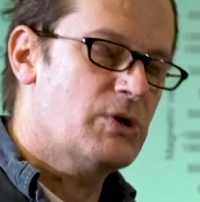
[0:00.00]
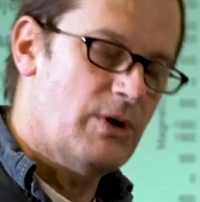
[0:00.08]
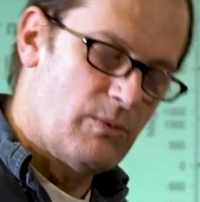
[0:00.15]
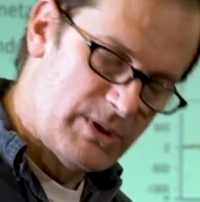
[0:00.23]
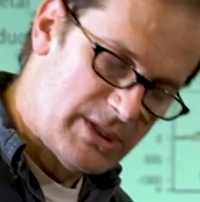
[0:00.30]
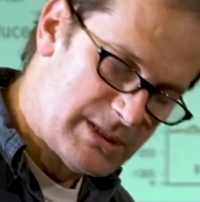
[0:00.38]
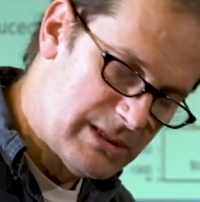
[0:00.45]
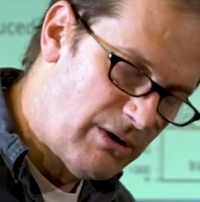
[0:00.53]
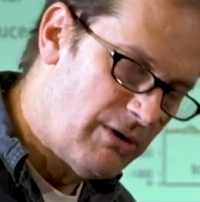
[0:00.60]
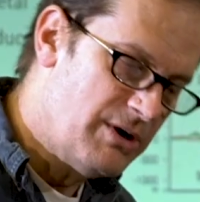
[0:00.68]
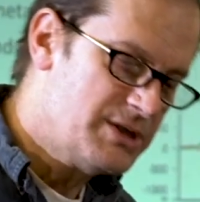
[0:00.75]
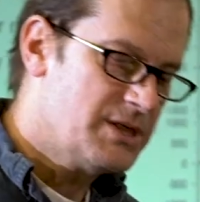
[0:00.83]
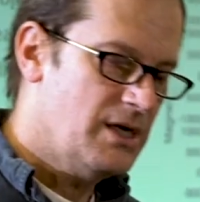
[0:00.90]
when these
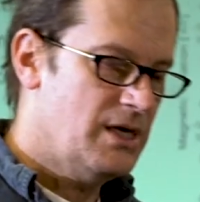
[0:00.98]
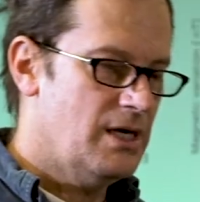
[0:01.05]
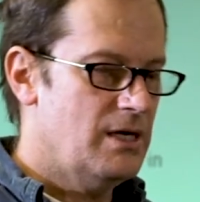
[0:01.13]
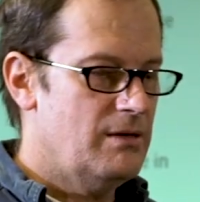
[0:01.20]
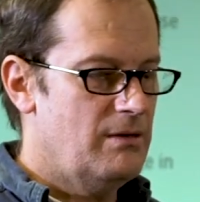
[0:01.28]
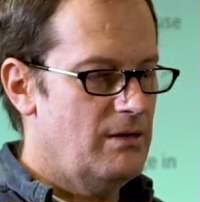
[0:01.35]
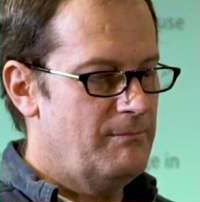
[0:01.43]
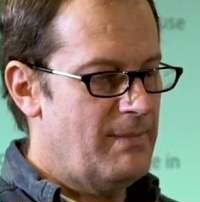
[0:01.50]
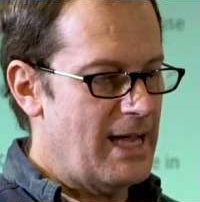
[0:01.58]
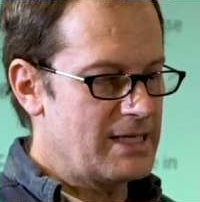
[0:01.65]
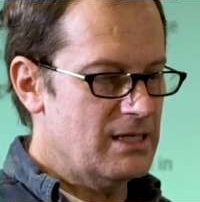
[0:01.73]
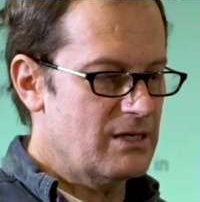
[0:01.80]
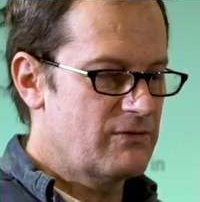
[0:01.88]
large
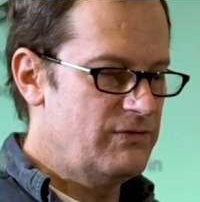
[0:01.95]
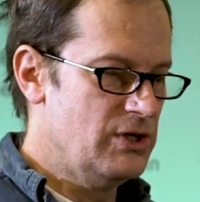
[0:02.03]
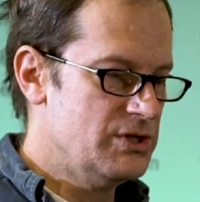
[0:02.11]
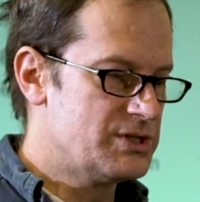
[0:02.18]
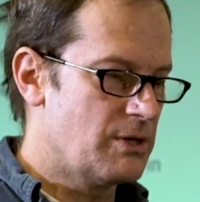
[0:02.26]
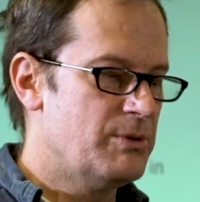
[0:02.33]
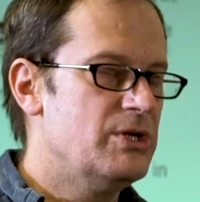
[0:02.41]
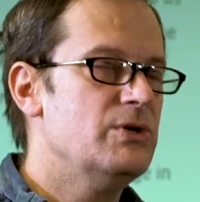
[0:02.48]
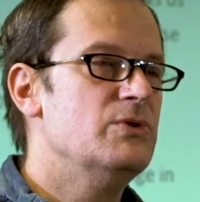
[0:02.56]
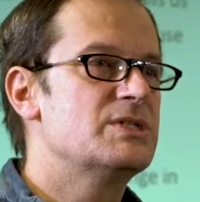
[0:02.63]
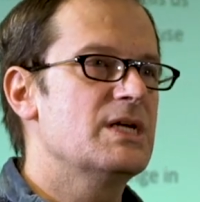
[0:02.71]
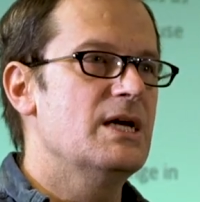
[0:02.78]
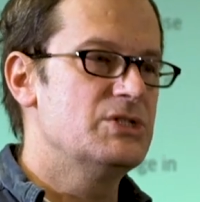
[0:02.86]
magnetic fields are
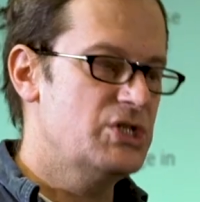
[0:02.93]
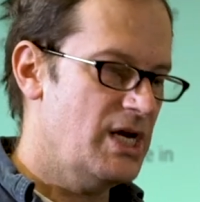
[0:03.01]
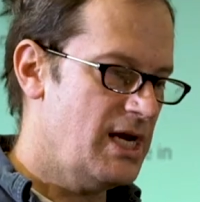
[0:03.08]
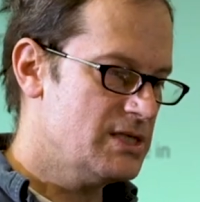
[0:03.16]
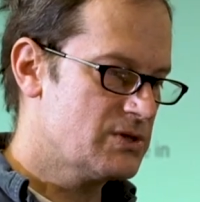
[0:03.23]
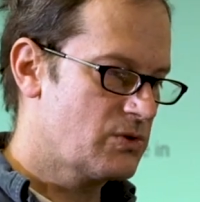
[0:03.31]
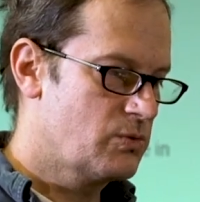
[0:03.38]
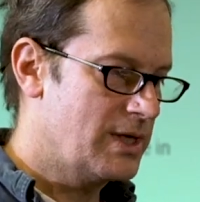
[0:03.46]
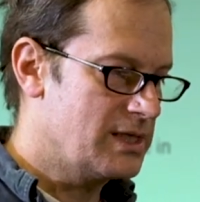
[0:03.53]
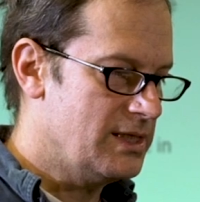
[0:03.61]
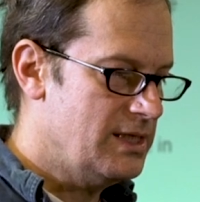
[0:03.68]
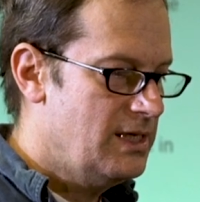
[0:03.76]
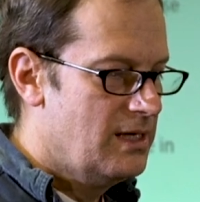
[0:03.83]
produced and change
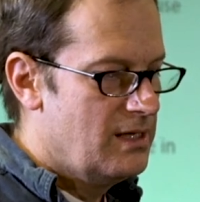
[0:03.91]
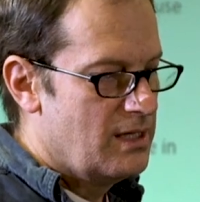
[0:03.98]
quickly,